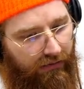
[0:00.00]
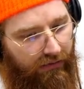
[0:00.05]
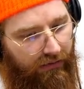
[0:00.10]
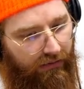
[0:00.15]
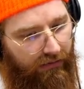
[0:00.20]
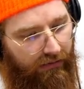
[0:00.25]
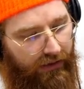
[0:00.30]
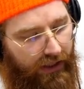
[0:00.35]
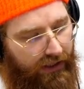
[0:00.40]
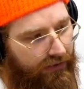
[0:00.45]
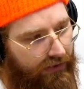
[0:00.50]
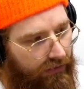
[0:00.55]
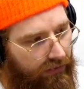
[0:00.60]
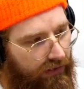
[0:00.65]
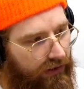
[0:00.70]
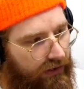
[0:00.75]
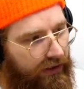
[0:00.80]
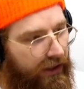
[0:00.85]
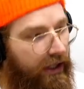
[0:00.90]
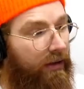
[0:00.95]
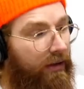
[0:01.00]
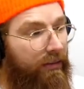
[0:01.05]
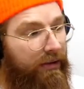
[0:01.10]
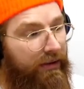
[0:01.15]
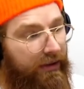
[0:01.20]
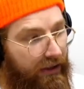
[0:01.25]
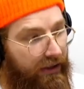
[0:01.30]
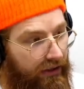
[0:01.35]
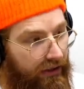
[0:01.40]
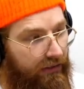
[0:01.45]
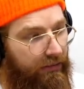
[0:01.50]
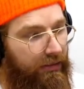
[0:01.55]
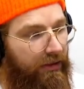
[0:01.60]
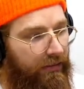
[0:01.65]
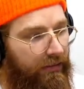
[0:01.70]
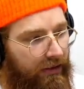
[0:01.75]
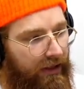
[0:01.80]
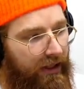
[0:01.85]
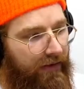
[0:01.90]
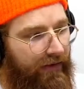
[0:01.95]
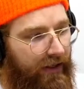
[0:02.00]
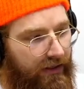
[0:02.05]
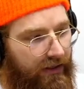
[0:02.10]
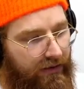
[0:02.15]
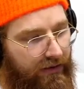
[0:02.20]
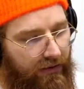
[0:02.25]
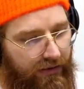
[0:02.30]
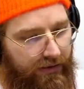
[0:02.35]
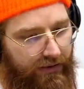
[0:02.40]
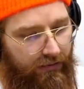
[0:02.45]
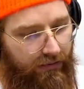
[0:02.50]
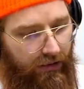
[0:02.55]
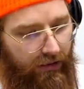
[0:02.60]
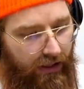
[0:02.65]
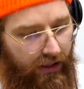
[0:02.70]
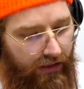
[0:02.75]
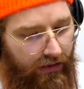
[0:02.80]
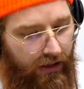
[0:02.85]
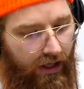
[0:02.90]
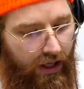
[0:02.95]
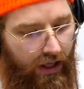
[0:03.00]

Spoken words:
that's when you can't breathe and people have that shortness of breath.